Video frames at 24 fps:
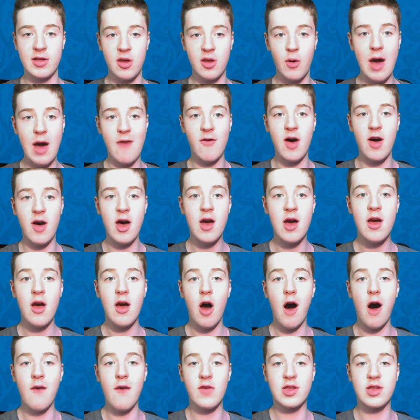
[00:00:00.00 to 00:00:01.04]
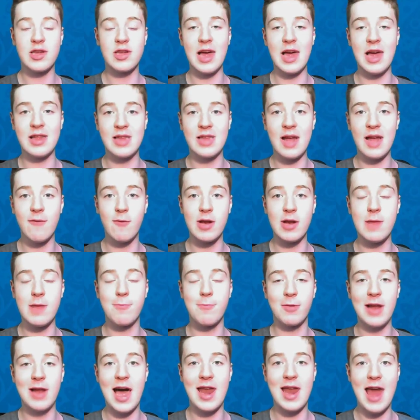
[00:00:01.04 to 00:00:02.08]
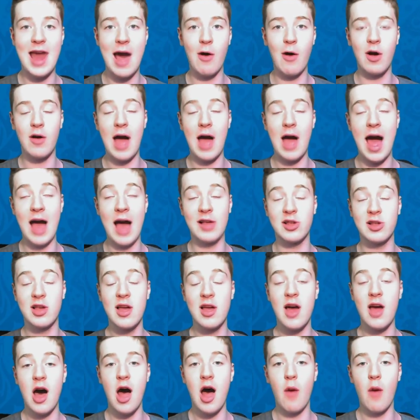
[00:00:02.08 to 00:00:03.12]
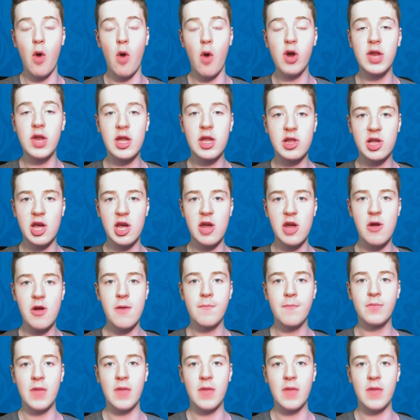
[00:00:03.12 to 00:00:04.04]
However, obviously that didn't really plan out as I wanted to,